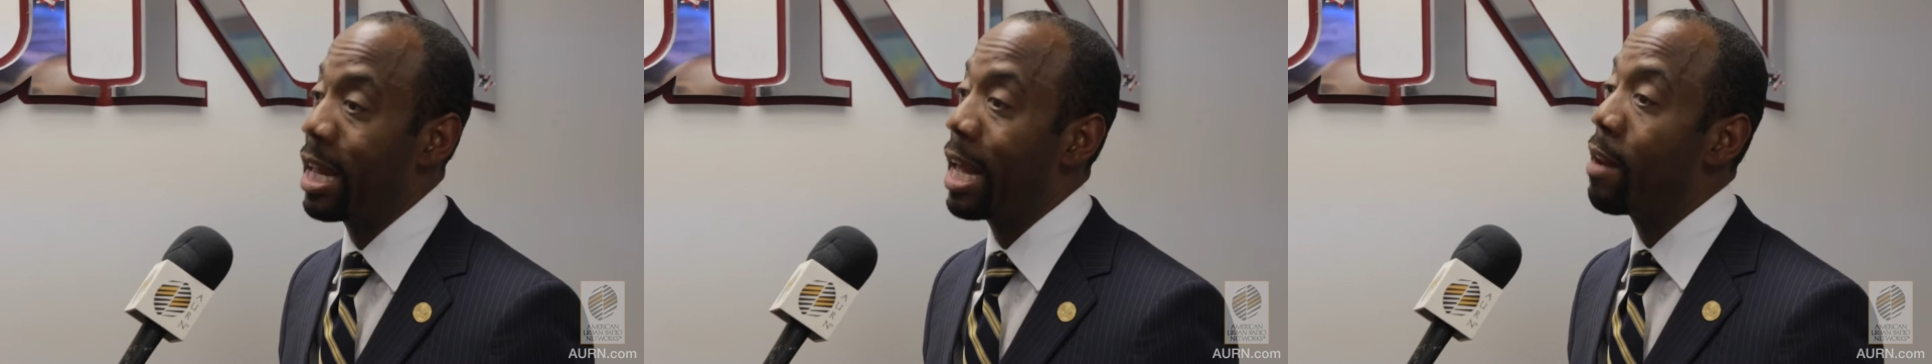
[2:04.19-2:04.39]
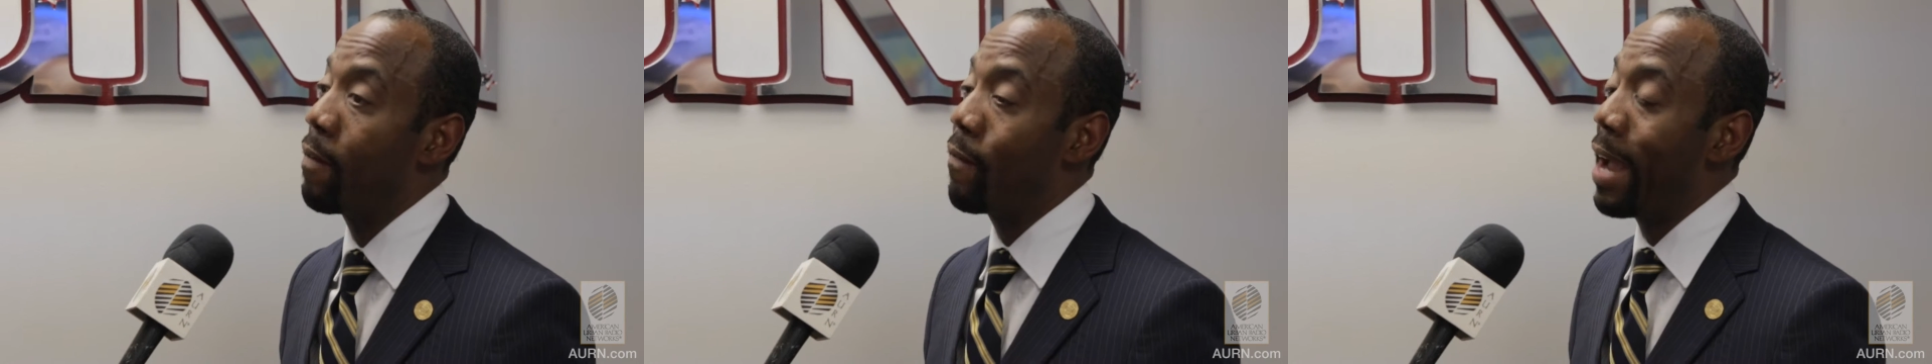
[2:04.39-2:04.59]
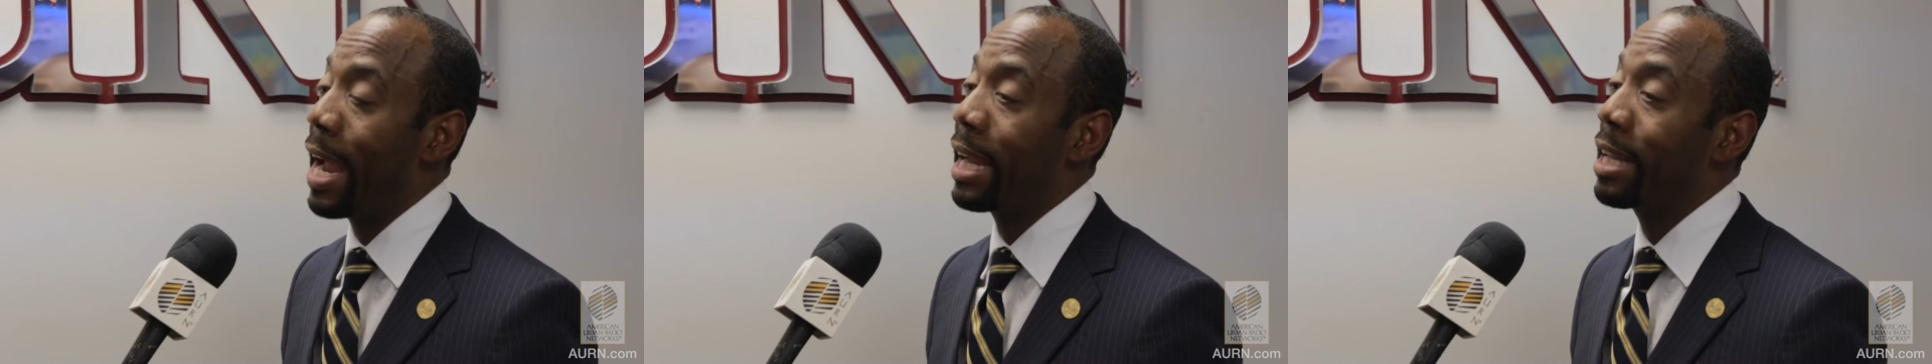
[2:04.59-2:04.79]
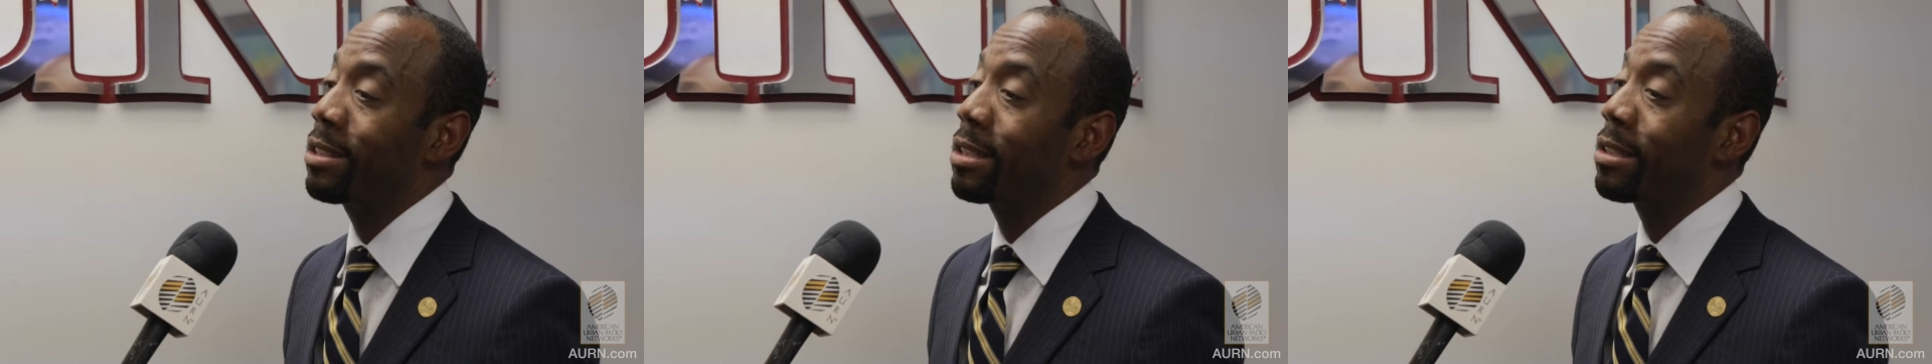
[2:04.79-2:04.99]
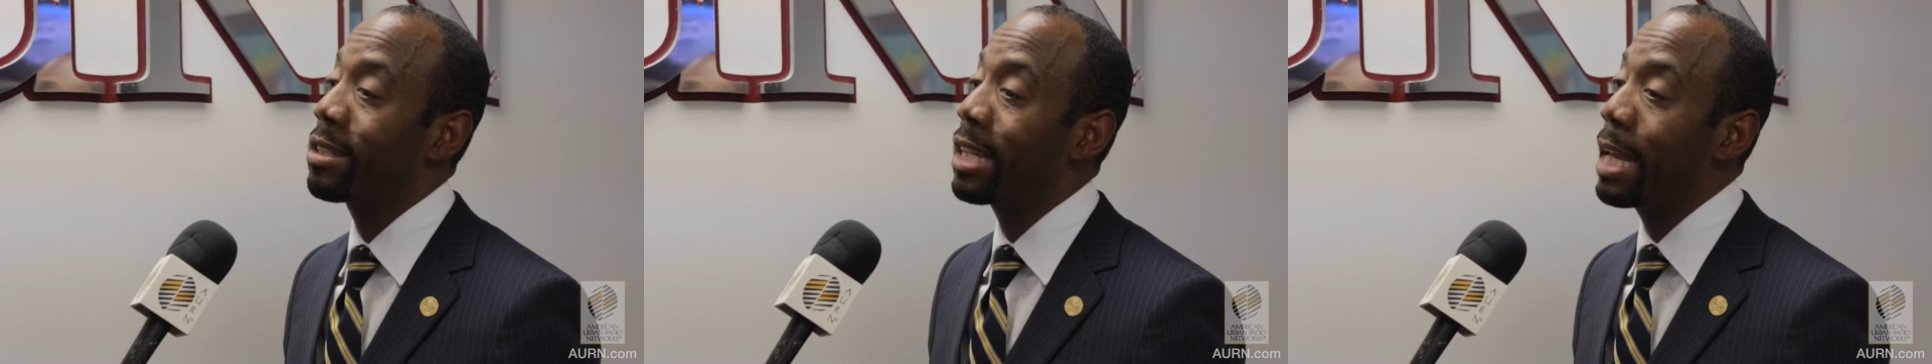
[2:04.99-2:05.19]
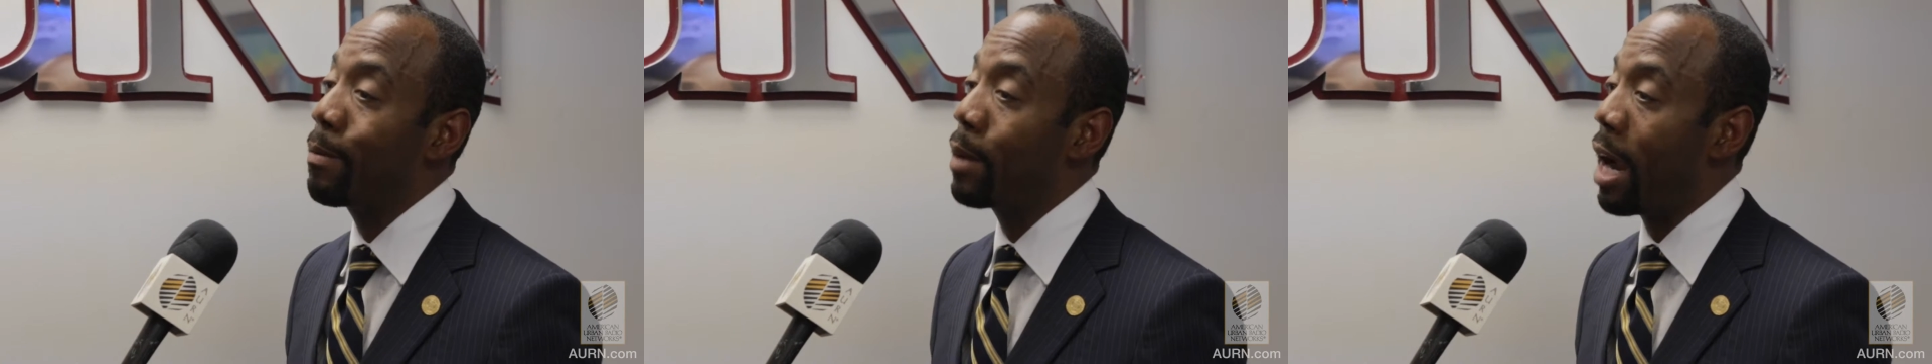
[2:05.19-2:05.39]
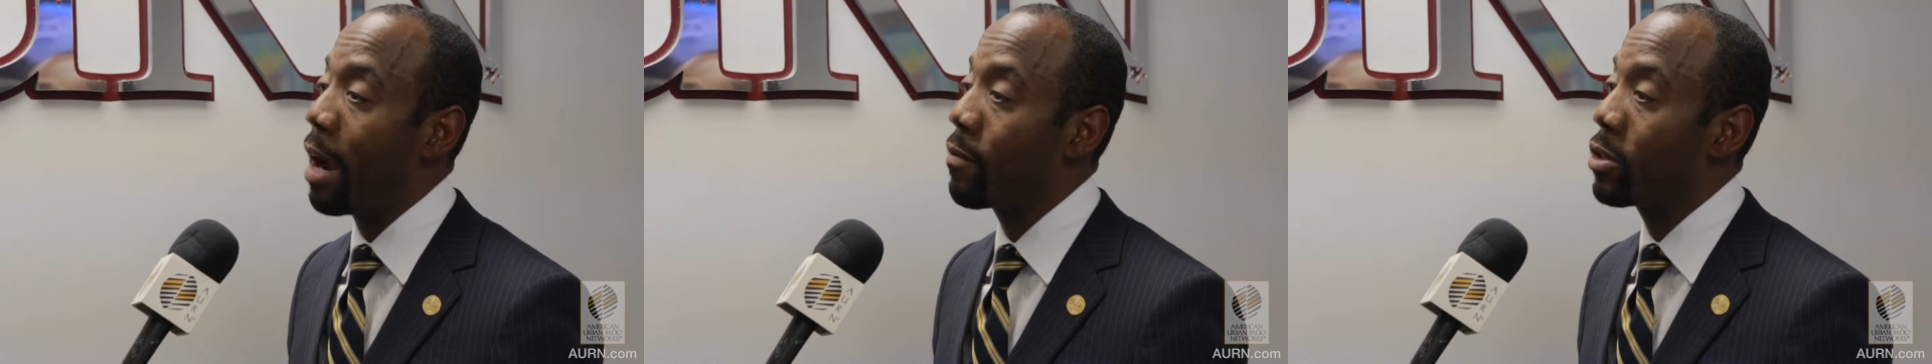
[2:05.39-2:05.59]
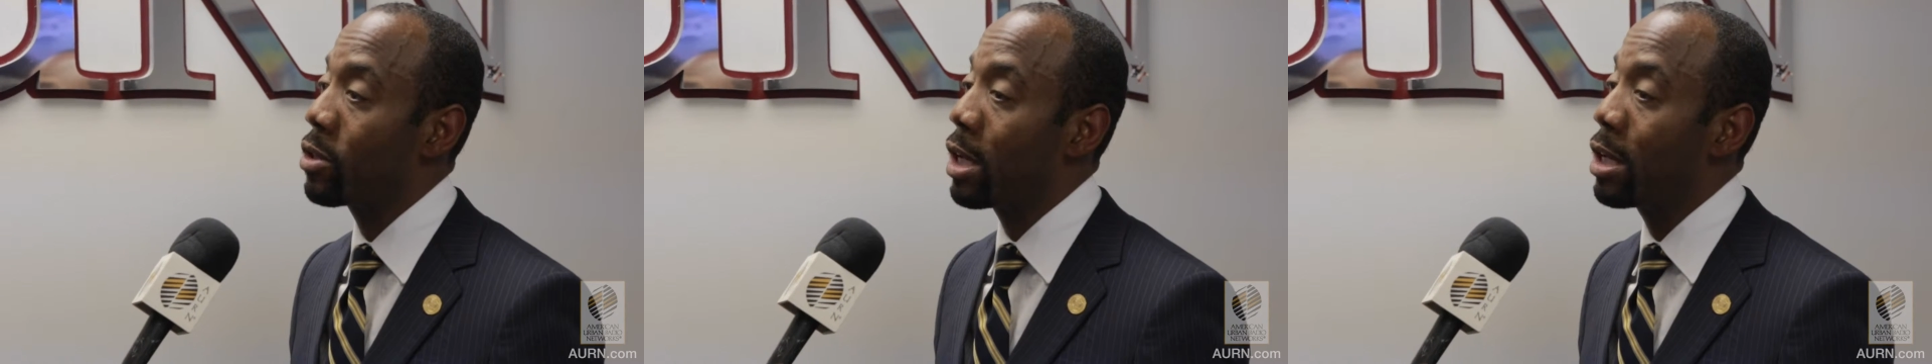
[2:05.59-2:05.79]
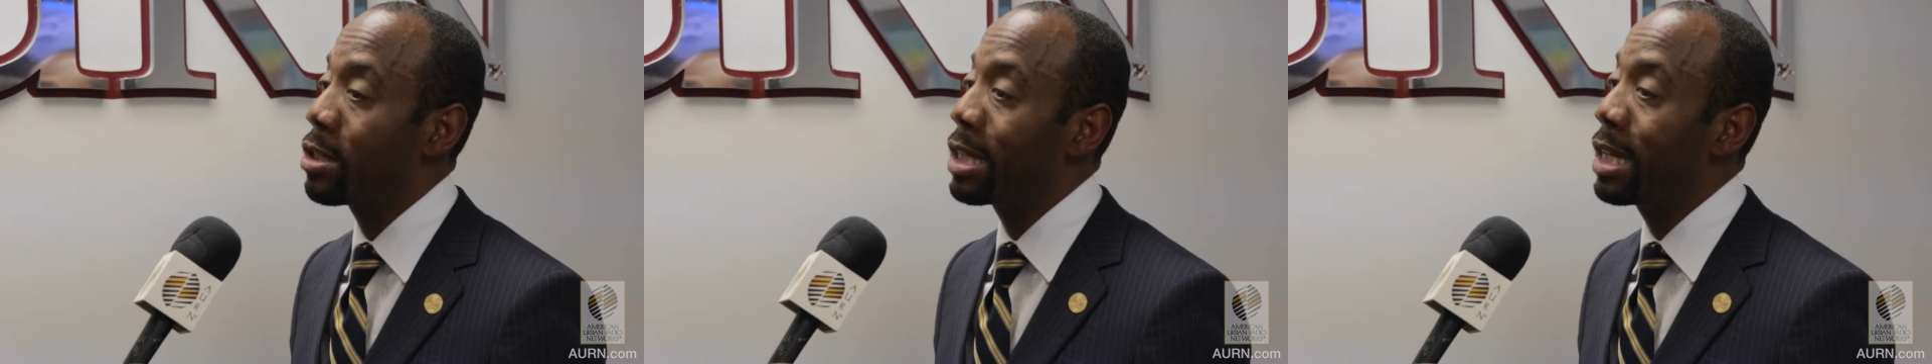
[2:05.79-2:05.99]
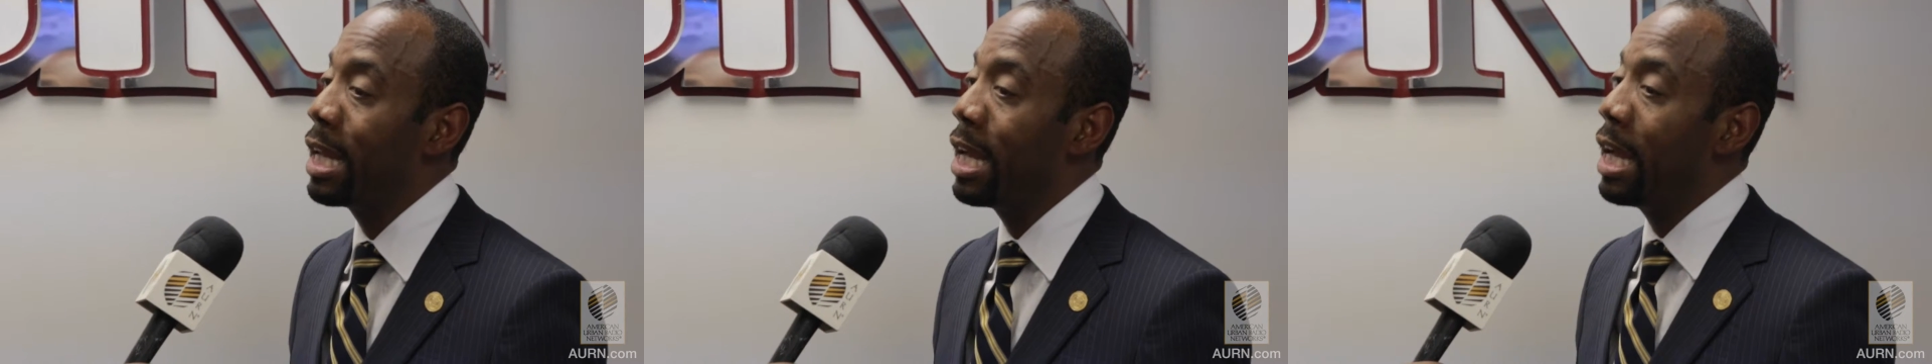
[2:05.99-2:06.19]
And in fact, it's the same
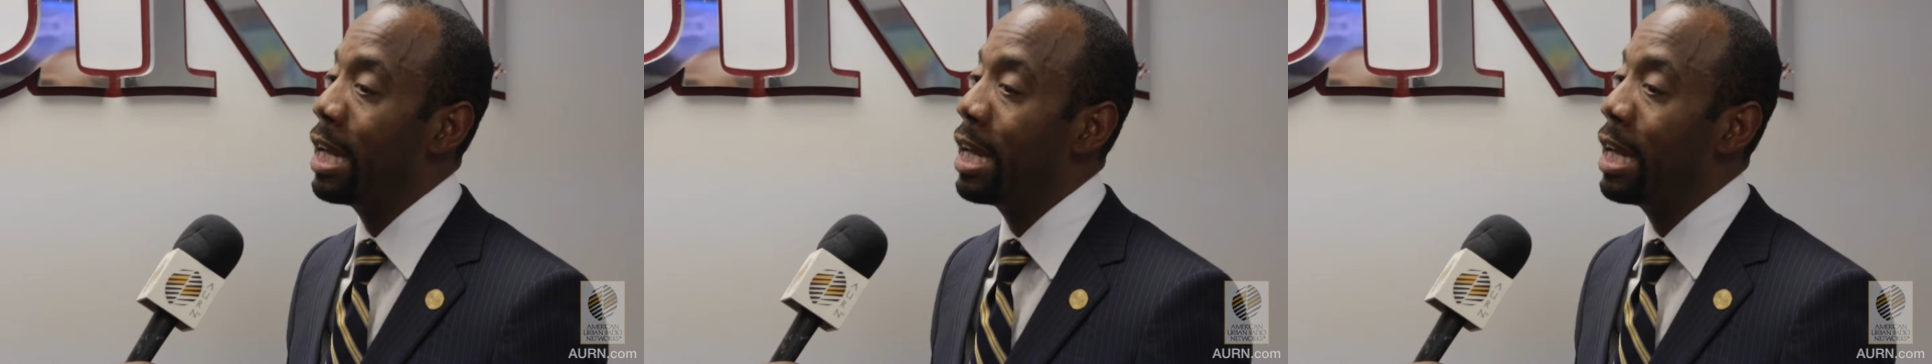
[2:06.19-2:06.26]
conversation